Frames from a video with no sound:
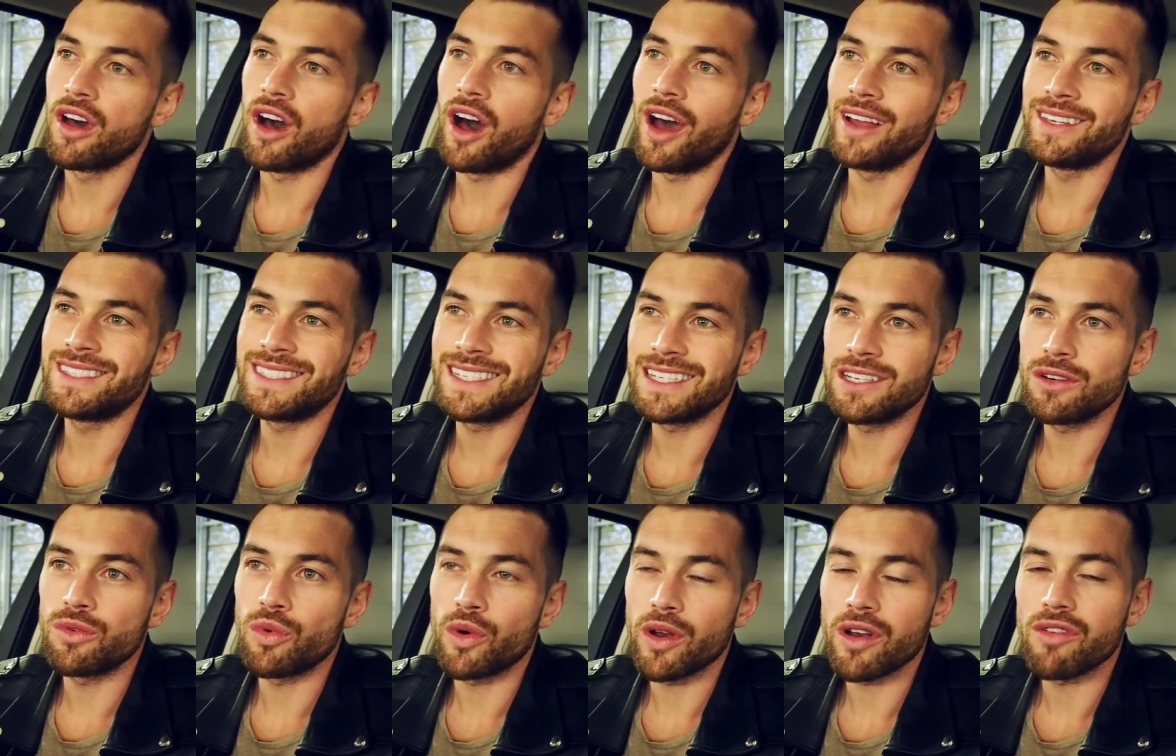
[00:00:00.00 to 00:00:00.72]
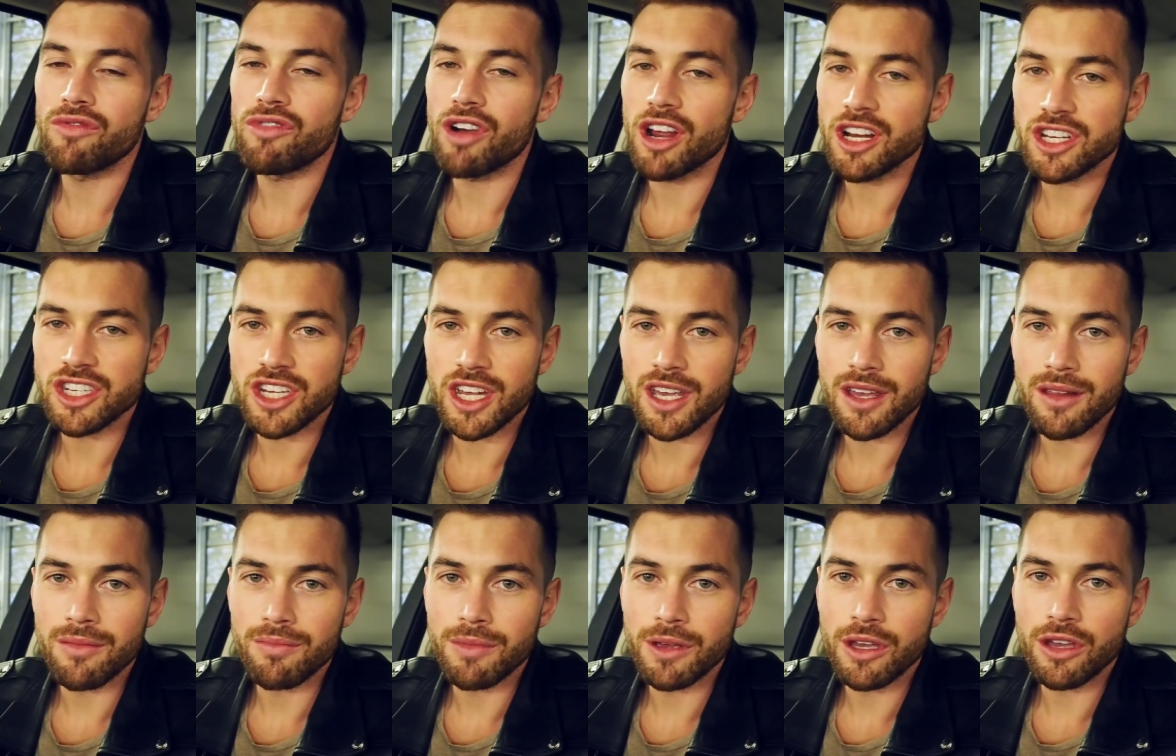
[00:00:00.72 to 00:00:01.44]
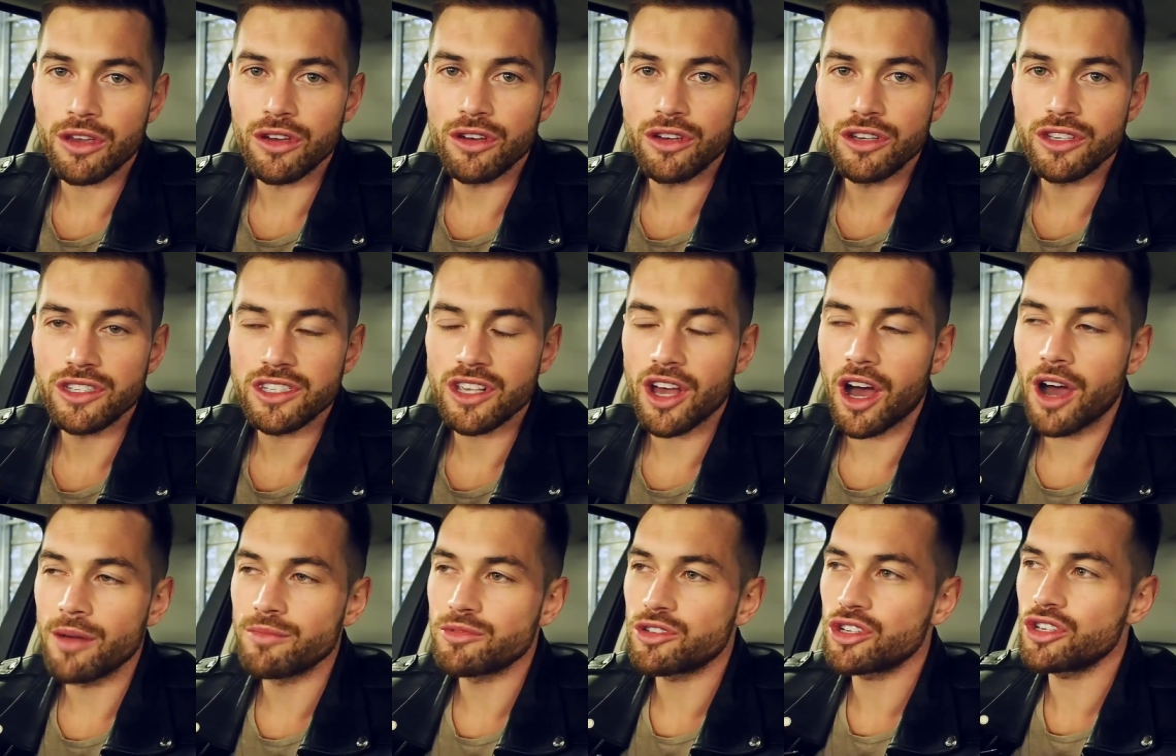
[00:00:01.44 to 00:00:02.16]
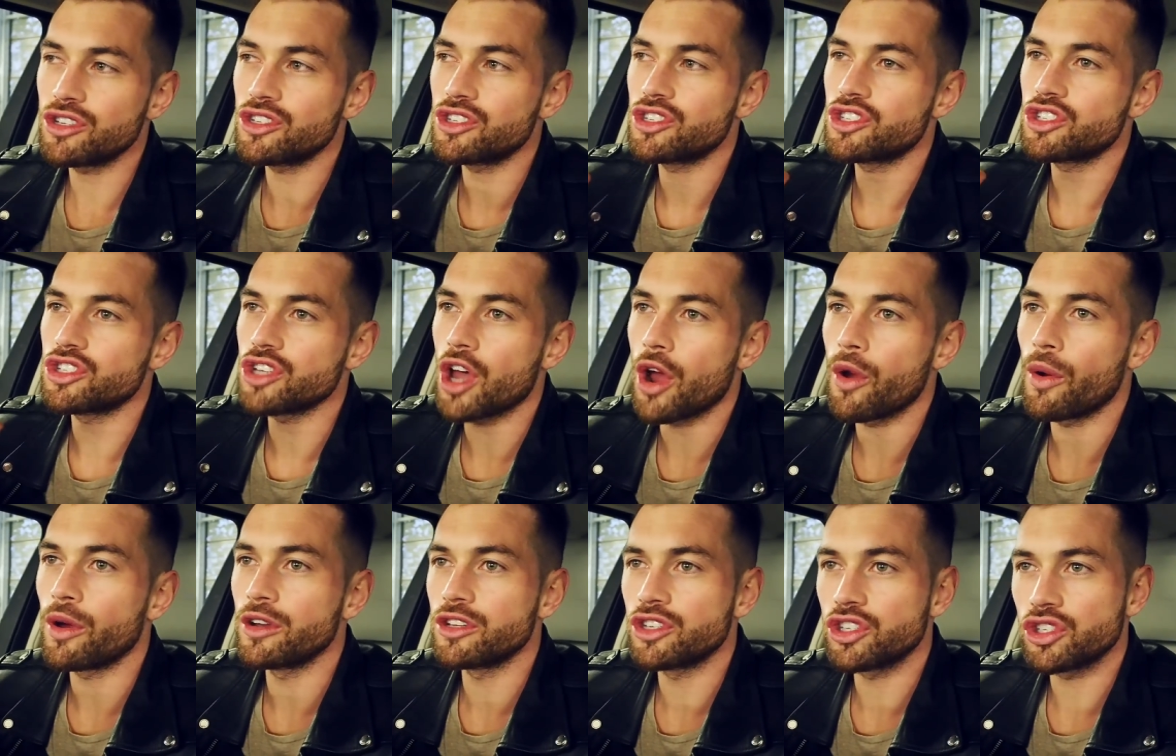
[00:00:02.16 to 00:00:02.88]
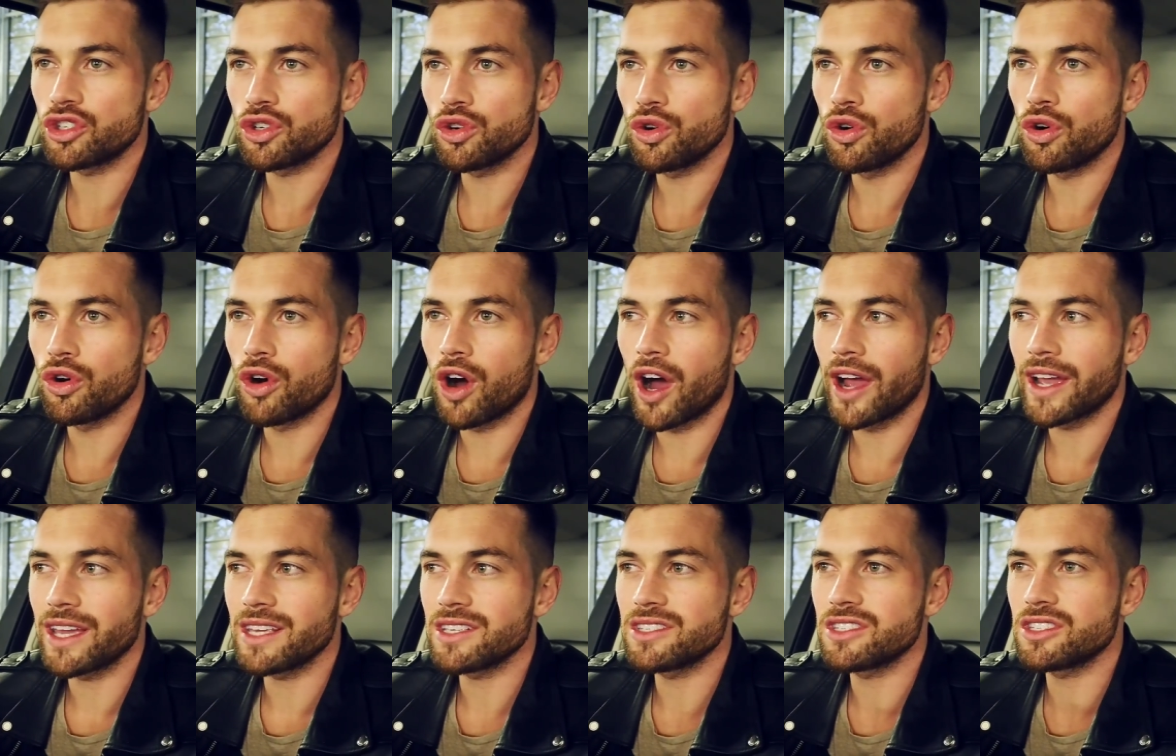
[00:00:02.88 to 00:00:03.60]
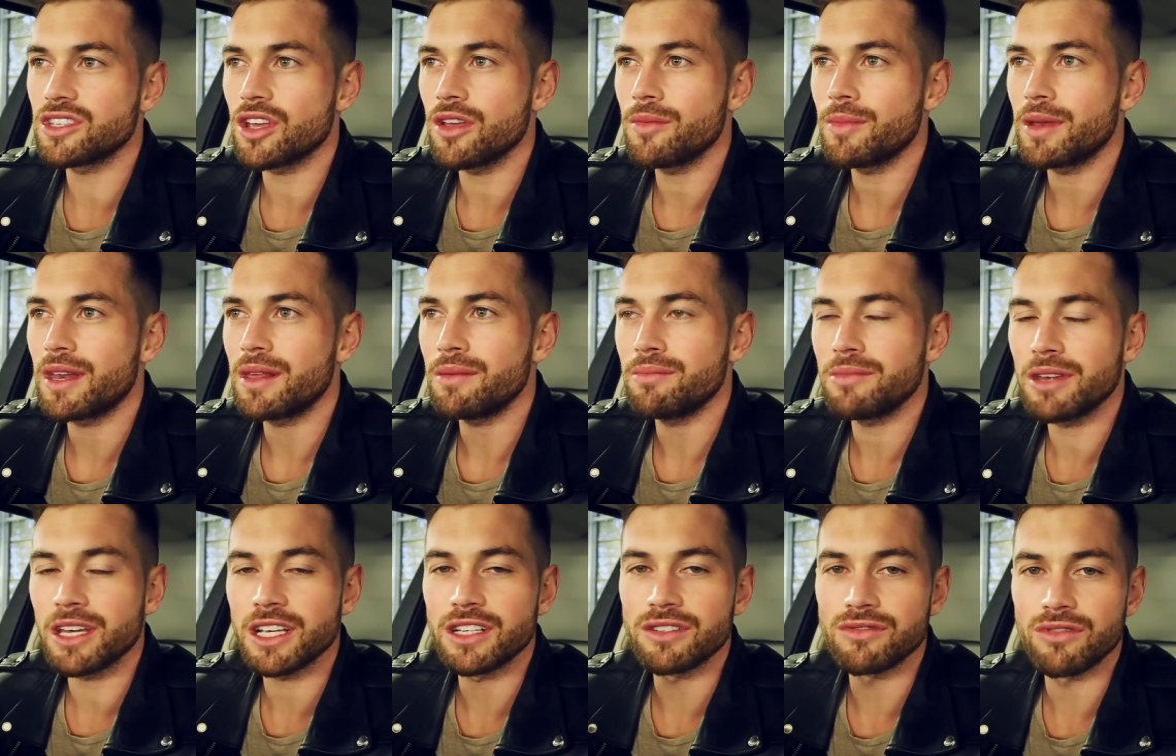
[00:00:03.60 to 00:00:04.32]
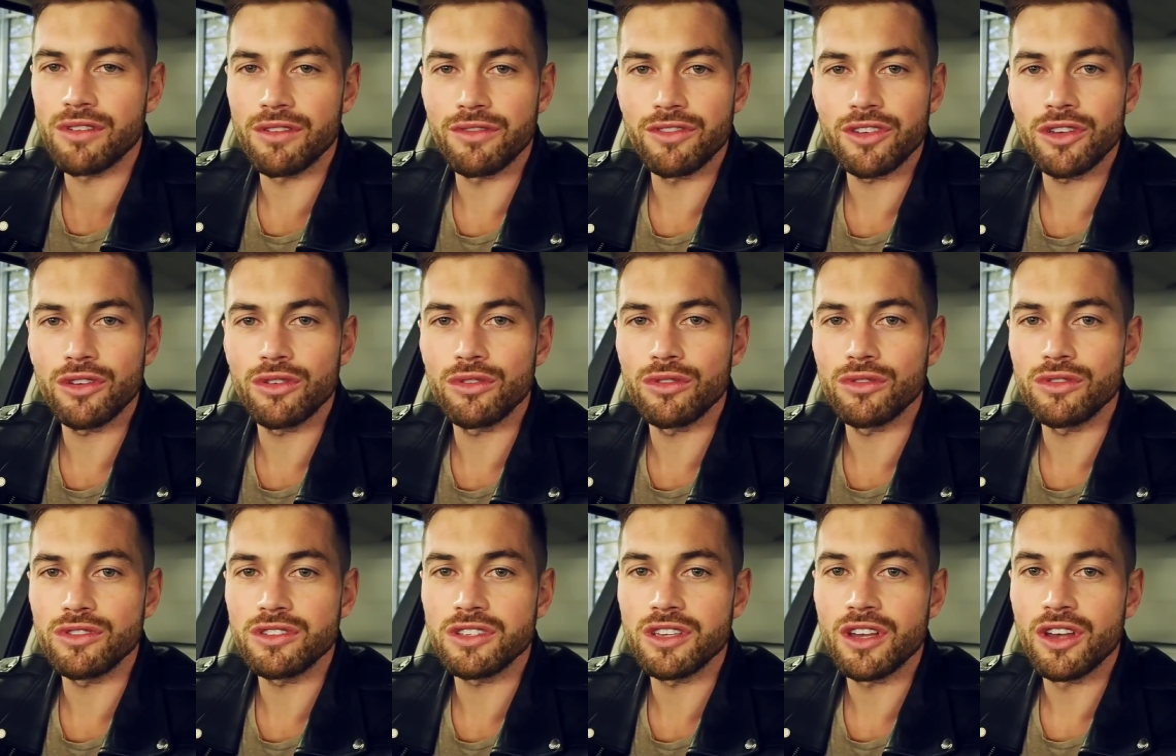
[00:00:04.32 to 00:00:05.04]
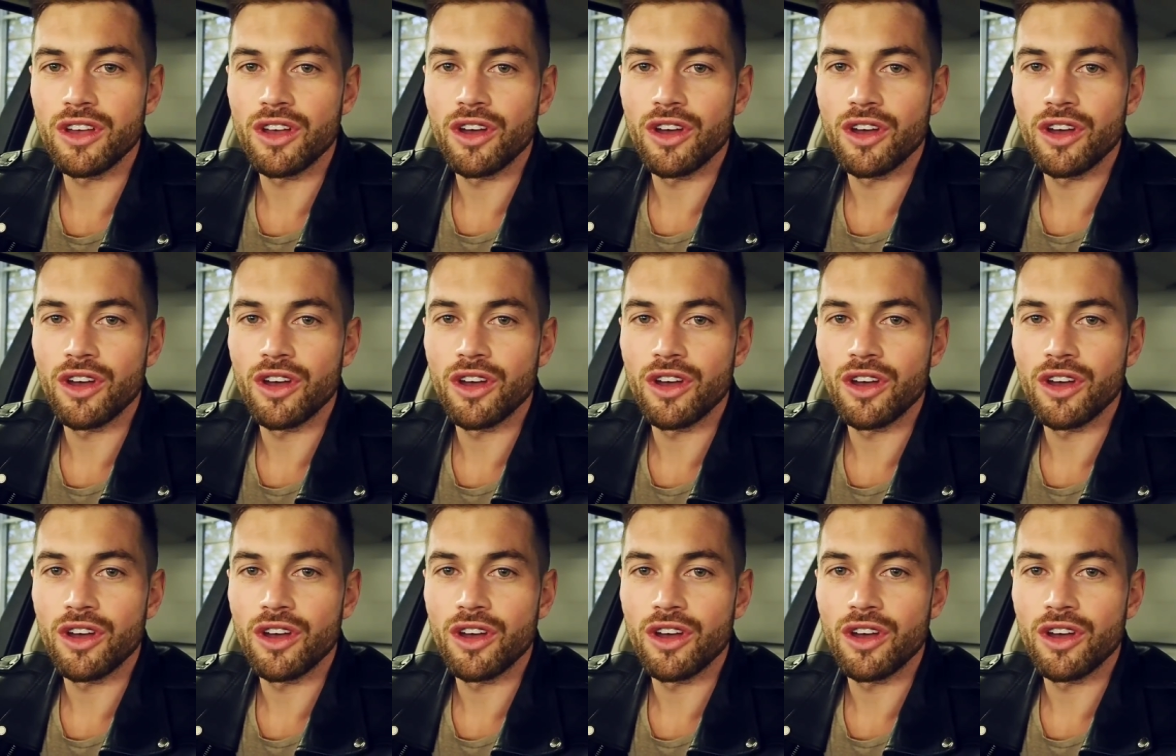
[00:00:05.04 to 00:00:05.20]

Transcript: I didn't want to rush it because I'm just so unsure. I get so many mixed reviews